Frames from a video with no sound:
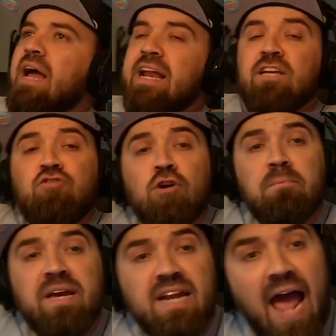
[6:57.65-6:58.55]
and it took
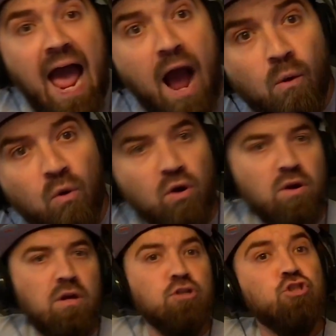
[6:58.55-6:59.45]
me an
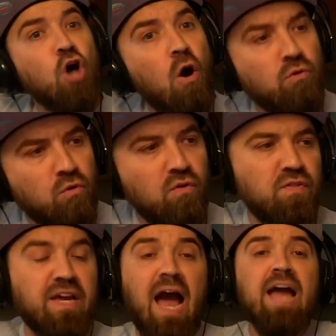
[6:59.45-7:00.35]
hour total.
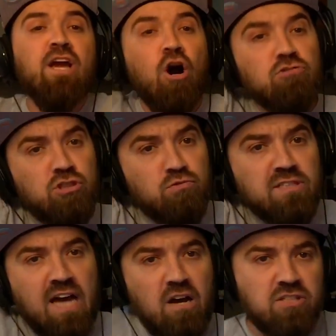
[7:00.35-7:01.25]
The guy goes to
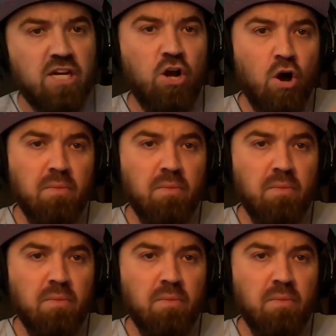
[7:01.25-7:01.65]
his house. I call